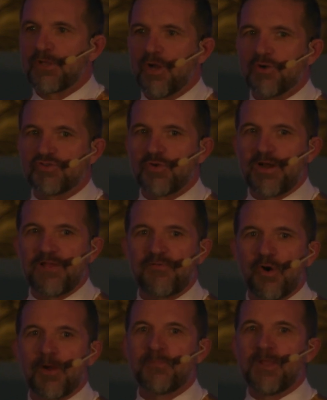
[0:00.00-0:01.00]
go
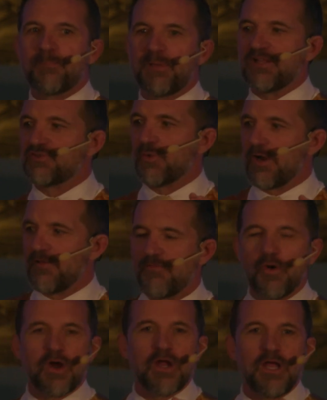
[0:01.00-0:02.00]
24, bid
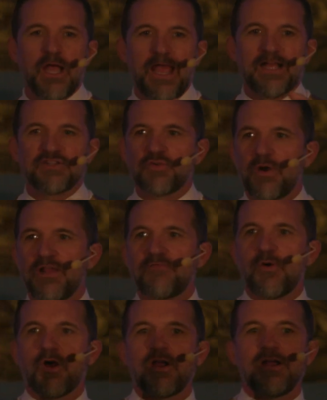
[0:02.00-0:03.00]
24, and
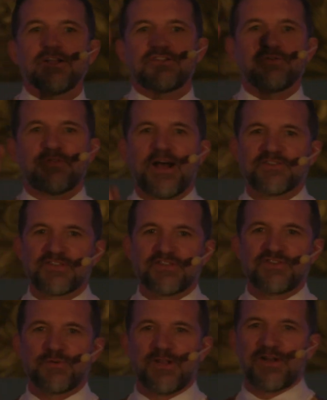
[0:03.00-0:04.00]
24,
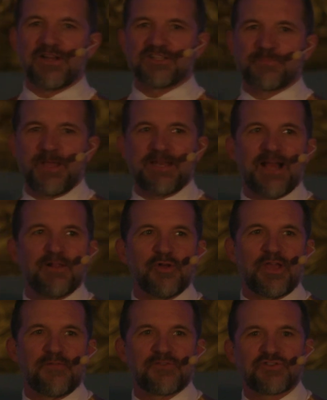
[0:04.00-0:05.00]
2,200 is bid now,
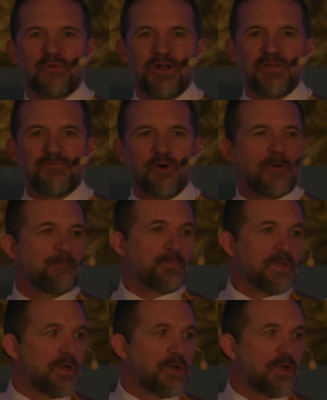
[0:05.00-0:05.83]
looking for 24,